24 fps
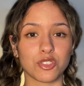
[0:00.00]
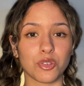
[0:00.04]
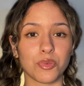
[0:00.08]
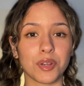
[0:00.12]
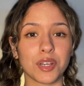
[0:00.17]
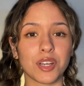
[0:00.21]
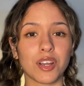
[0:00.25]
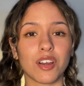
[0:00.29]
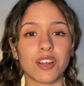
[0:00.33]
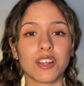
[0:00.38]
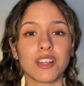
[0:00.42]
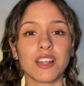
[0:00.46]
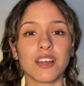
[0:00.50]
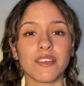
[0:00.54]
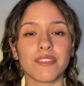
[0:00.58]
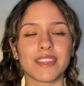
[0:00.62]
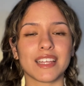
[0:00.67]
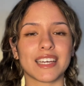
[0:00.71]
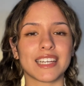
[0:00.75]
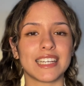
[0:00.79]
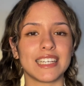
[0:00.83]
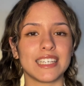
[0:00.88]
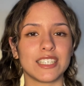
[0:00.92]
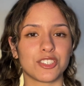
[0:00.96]
we're cutting off that
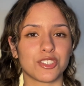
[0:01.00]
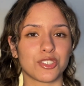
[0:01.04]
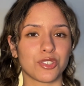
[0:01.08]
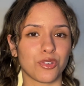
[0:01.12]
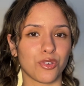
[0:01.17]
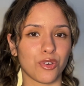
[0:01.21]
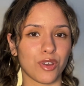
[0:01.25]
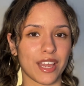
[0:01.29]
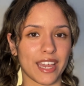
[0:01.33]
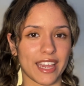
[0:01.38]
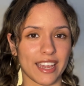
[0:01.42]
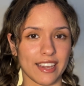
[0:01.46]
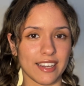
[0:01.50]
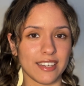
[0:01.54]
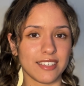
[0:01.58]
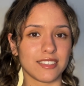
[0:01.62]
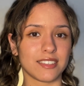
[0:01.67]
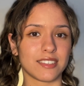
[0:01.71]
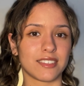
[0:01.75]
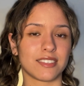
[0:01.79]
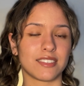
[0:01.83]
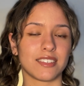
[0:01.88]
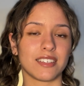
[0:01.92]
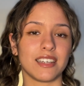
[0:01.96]
initial
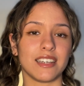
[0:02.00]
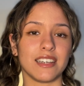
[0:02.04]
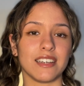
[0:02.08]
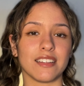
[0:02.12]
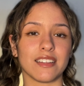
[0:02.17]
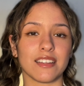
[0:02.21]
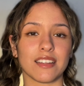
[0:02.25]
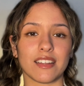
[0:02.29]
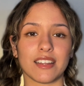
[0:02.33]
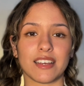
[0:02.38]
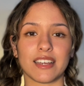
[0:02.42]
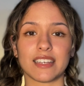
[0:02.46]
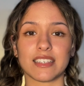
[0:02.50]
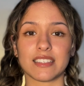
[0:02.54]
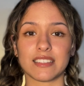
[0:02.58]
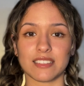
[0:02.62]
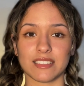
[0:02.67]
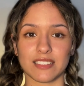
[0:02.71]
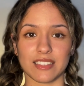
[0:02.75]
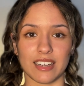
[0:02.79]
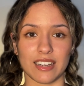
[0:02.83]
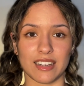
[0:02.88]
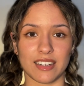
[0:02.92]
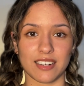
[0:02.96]
es in
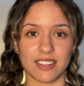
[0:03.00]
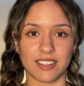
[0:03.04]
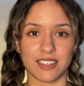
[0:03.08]
estar.